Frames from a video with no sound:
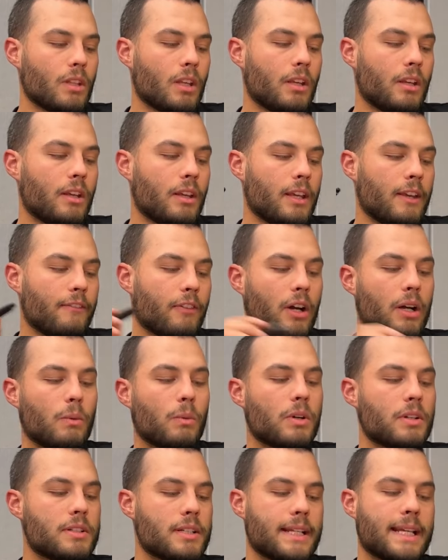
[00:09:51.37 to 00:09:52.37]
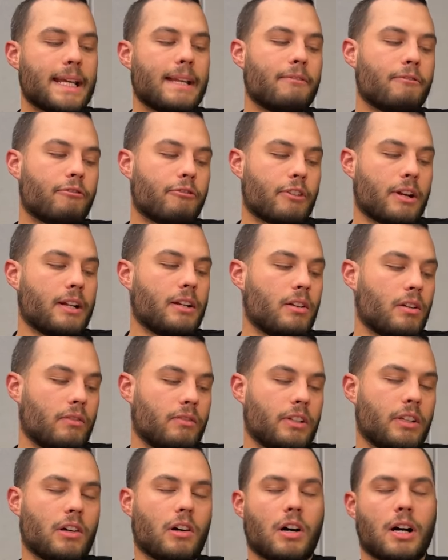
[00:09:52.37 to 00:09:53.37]
If I wanted to get in front of
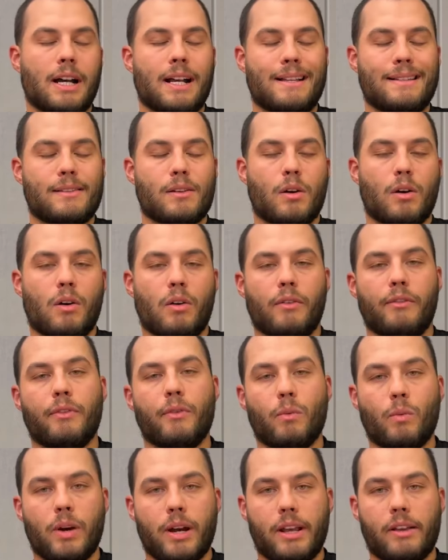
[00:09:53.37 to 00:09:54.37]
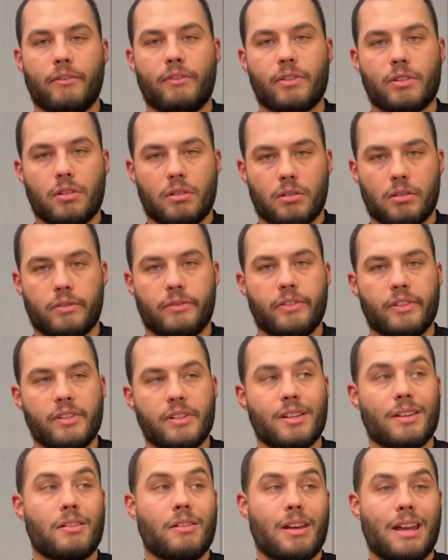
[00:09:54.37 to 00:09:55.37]
the eyes of wedding
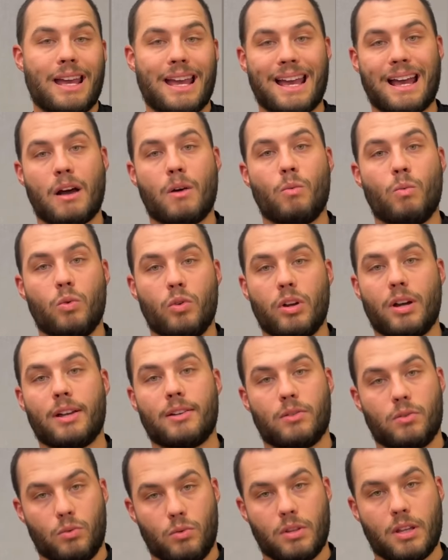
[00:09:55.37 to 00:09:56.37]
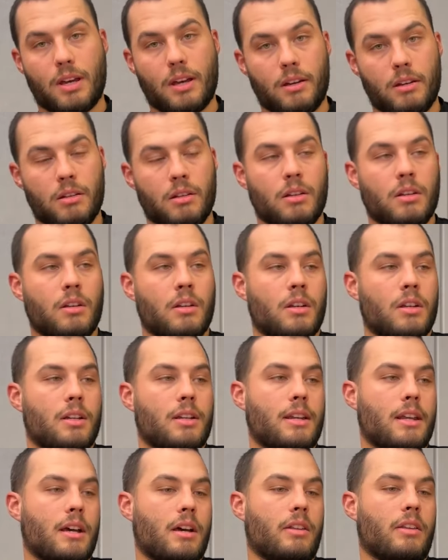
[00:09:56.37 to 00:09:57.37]
photographers, how would I do that?
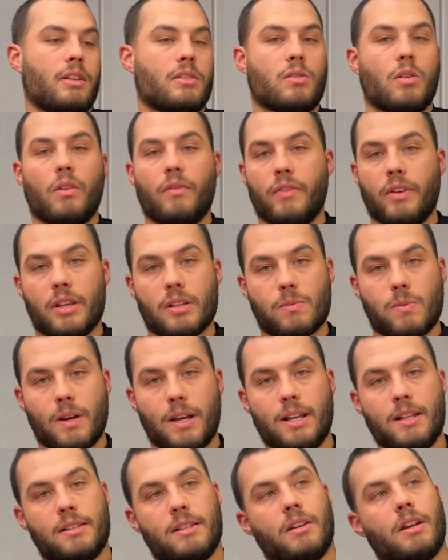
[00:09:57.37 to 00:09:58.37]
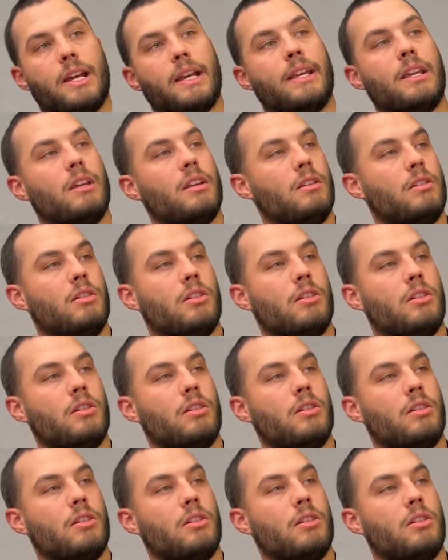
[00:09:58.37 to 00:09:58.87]
Now, there's obvious ways that I can,